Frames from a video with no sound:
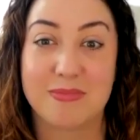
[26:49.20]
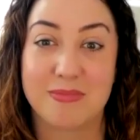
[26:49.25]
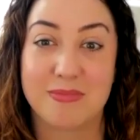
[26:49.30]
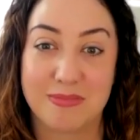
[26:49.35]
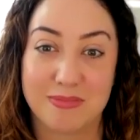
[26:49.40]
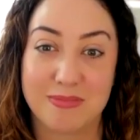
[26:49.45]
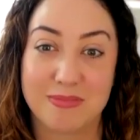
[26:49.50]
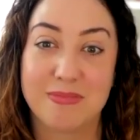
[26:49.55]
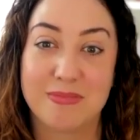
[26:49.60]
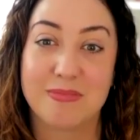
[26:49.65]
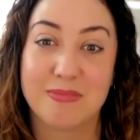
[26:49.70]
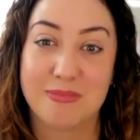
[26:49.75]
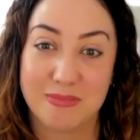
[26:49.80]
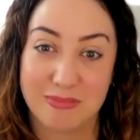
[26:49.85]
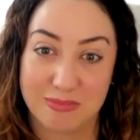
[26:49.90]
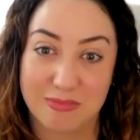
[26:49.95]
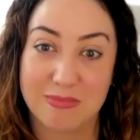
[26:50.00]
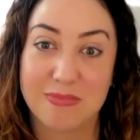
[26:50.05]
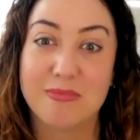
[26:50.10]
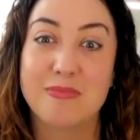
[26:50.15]

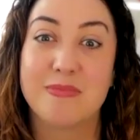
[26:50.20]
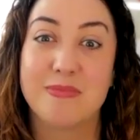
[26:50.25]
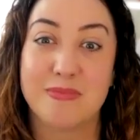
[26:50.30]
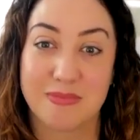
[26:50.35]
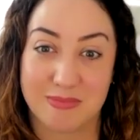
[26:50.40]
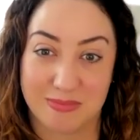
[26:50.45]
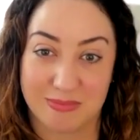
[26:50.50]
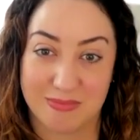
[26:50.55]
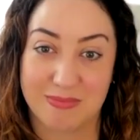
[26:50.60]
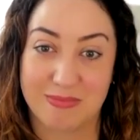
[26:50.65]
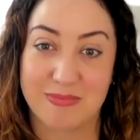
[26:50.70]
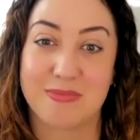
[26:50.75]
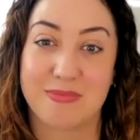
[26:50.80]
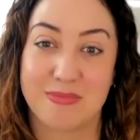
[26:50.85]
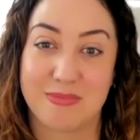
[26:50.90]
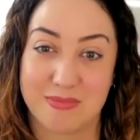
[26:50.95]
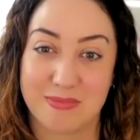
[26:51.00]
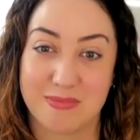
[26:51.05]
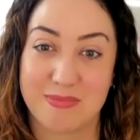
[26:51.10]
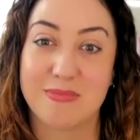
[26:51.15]

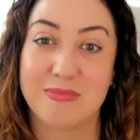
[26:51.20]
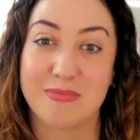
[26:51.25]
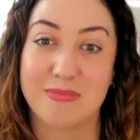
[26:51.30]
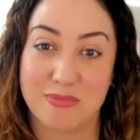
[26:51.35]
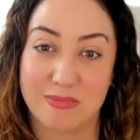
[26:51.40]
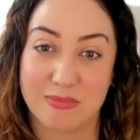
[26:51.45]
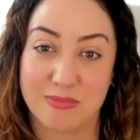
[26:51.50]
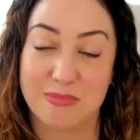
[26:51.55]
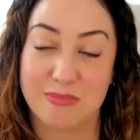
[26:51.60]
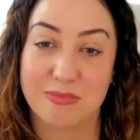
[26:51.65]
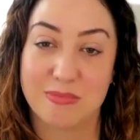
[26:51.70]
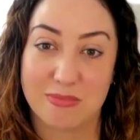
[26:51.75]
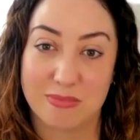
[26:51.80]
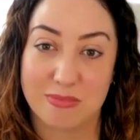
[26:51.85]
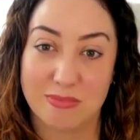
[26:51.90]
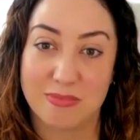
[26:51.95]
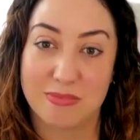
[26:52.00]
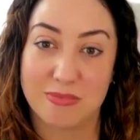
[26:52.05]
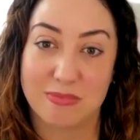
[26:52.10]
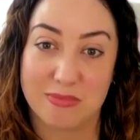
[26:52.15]

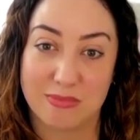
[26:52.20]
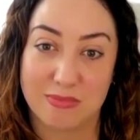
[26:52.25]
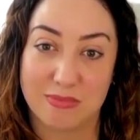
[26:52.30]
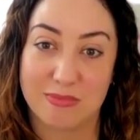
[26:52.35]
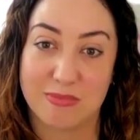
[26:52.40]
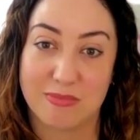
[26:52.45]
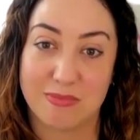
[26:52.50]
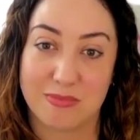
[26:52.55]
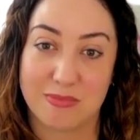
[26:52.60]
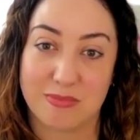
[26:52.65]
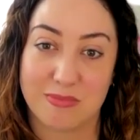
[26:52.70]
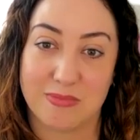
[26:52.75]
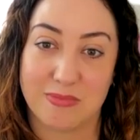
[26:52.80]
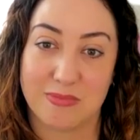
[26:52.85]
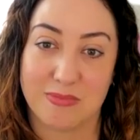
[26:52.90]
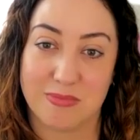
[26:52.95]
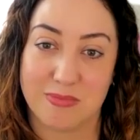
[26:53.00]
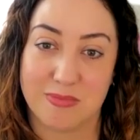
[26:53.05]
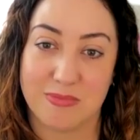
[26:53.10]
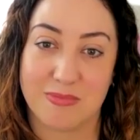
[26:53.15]

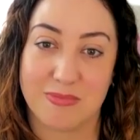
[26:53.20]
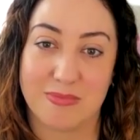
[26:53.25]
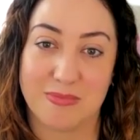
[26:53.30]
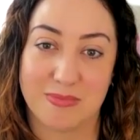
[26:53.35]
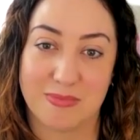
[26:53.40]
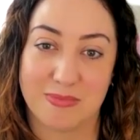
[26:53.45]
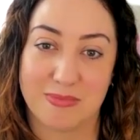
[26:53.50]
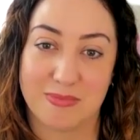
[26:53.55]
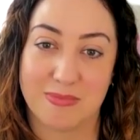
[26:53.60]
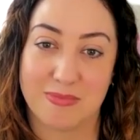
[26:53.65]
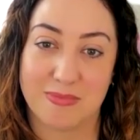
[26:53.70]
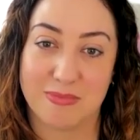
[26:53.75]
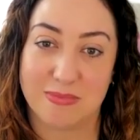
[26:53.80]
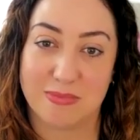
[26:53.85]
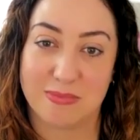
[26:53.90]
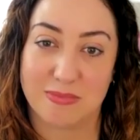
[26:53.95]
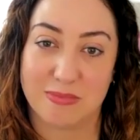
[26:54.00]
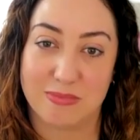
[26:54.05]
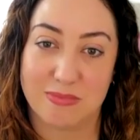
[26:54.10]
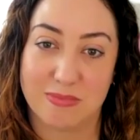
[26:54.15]

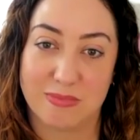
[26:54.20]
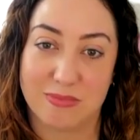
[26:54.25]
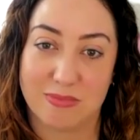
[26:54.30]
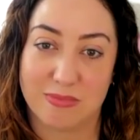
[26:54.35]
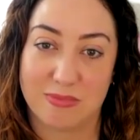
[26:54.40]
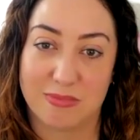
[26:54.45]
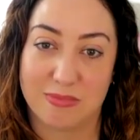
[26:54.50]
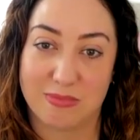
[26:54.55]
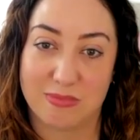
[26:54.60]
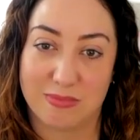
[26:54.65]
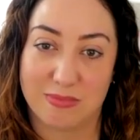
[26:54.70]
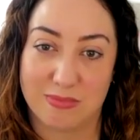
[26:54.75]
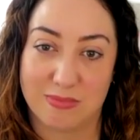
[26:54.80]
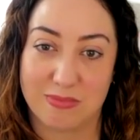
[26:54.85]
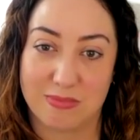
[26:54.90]
(silent)